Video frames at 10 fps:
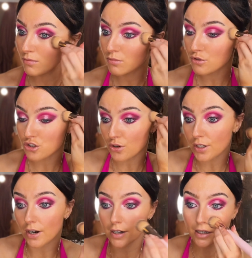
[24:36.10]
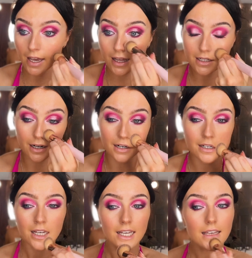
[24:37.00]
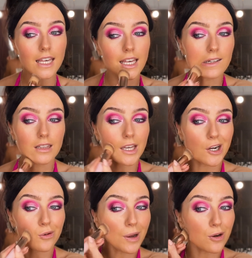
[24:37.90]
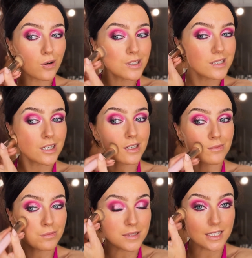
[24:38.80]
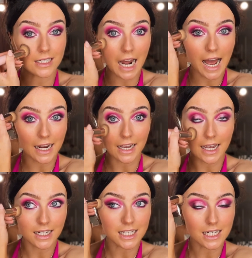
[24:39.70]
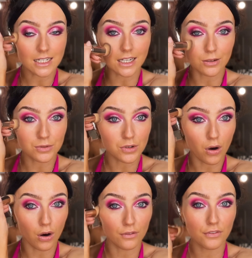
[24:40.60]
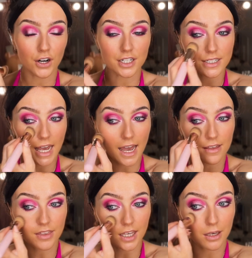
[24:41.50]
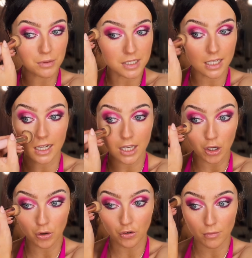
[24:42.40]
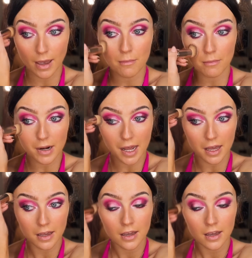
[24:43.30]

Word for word: shooting her and killing her. Gein later went on to deny any details of her death, like he was saying that he couldn't remember it.